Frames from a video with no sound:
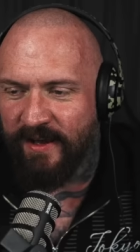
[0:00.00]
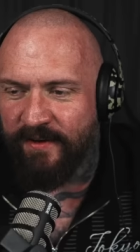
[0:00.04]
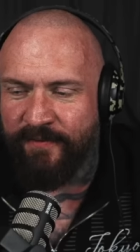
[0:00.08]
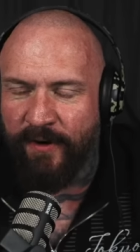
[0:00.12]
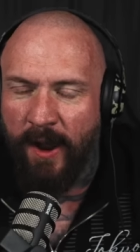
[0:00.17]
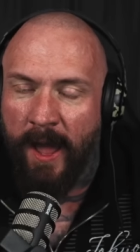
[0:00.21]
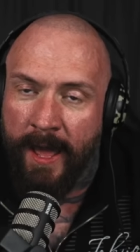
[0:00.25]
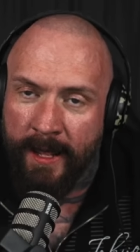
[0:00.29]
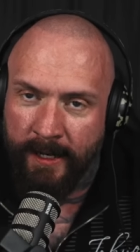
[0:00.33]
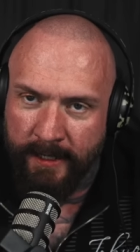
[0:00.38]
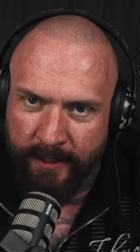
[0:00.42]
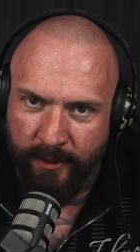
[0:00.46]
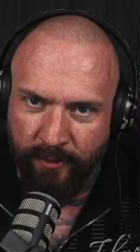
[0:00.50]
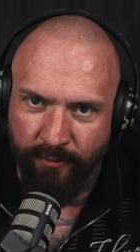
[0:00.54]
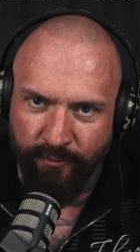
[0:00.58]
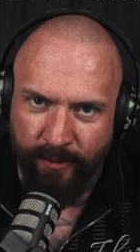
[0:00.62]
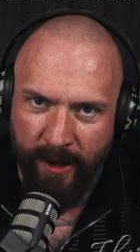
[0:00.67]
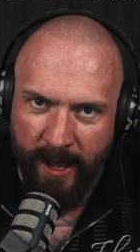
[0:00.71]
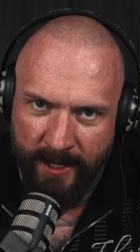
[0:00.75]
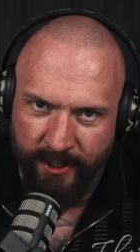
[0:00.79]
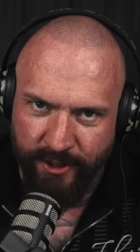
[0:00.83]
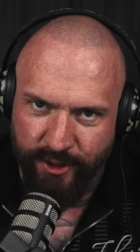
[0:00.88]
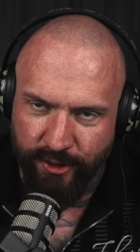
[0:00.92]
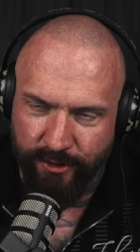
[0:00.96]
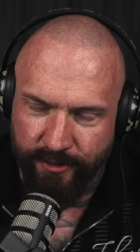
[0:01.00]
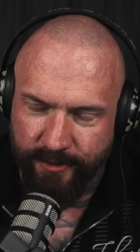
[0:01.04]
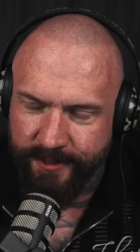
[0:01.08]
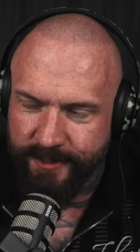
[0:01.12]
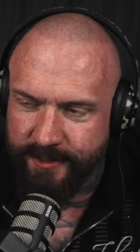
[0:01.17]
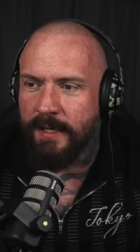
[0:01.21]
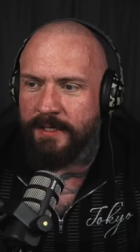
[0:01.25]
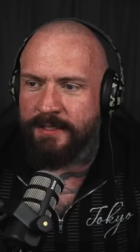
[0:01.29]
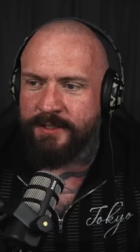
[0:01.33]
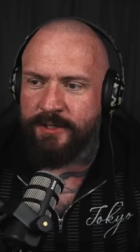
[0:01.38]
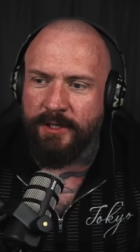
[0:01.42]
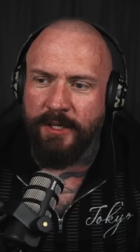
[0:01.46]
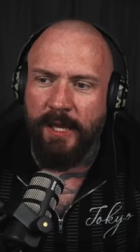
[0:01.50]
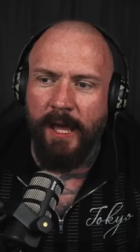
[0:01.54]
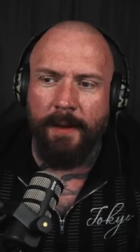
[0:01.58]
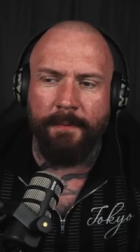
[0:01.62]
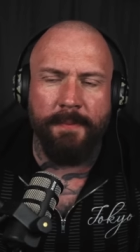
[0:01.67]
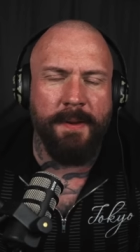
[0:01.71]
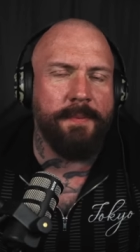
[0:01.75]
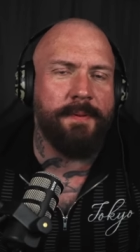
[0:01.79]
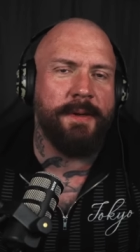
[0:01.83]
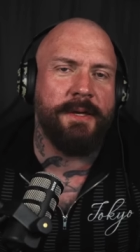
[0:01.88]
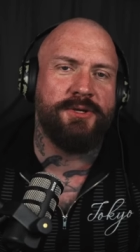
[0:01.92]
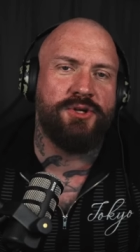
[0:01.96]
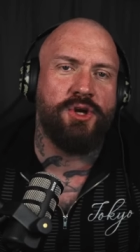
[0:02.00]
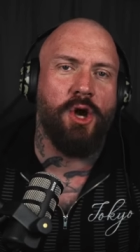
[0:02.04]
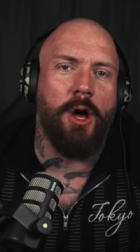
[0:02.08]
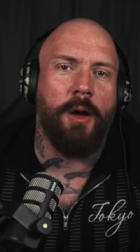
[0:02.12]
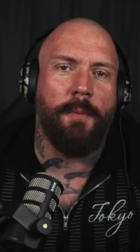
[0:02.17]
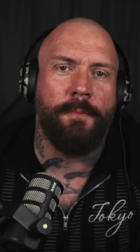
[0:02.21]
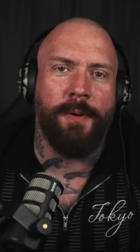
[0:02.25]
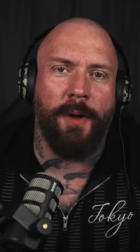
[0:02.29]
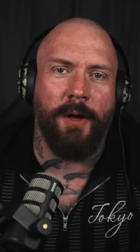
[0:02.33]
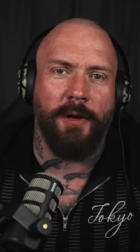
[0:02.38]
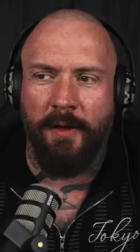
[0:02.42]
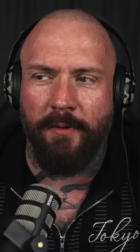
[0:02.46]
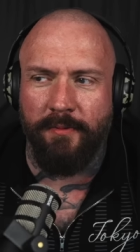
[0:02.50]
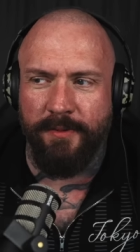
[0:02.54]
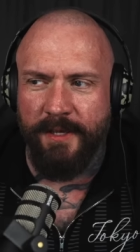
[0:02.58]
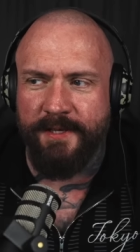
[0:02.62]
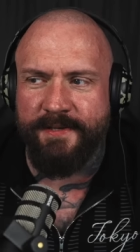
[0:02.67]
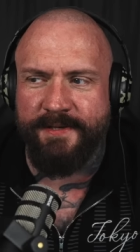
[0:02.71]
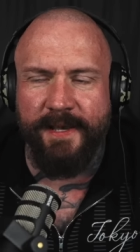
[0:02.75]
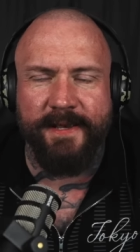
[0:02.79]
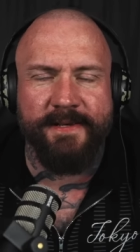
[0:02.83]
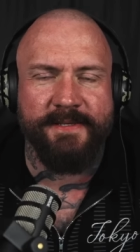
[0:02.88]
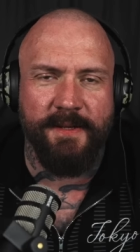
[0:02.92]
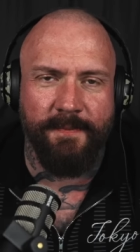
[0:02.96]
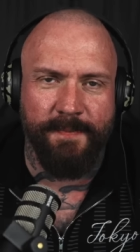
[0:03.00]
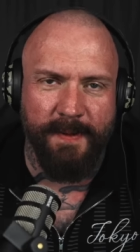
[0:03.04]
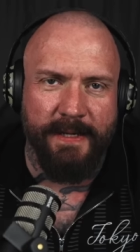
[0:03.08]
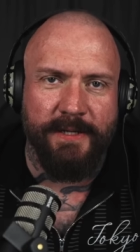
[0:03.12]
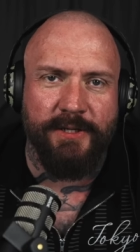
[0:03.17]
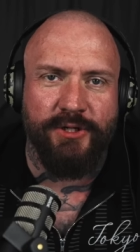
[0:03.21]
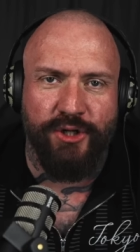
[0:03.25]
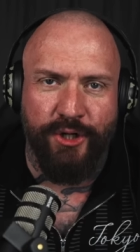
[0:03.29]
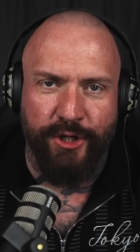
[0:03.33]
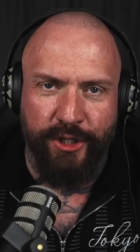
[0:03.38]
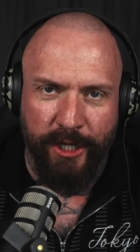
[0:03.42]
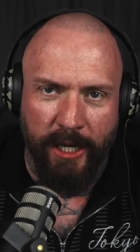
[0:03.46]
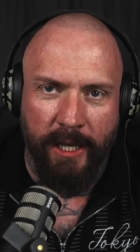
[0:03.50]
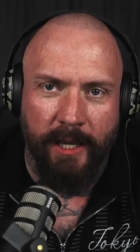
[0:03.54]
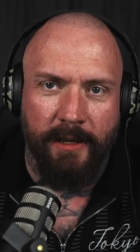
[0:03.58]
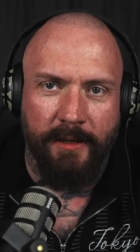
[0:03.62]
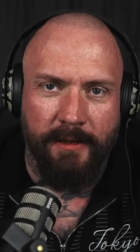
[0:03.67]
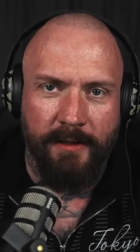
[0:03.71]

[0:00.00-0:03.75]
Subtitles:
for Elliot Rodgers. So yeah, maybe he's got a point. This is a bit shit.